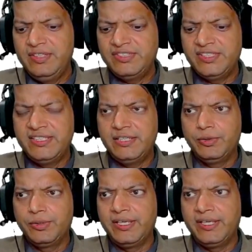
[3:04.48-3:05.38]
we'll say
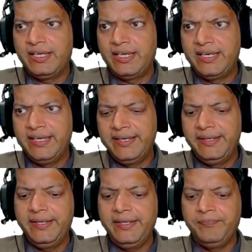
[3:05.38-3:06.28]
that okay,
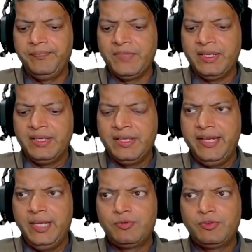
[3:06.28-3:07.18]
int,
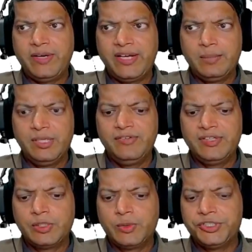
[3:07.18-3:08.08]
name of the variable given
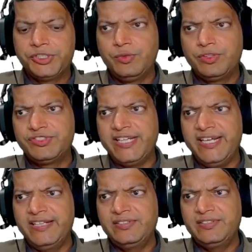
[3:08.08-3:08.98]
in the question was
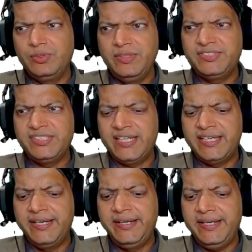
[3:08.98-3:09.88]
n, so we'll say
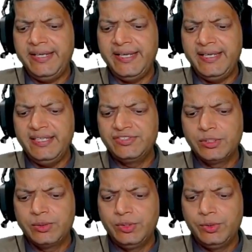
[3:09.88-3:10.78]
int n is
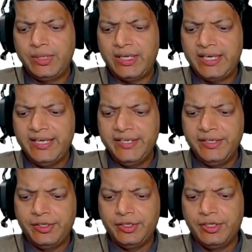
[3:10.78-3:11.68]
equal to
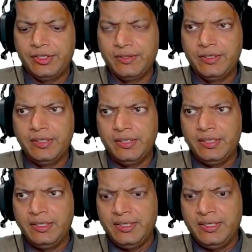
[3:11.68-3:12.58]
in dot
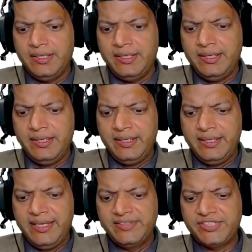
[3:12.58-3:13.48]

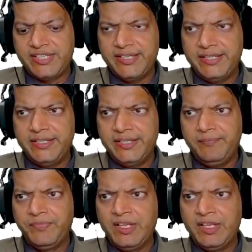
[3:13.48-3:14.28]
next int.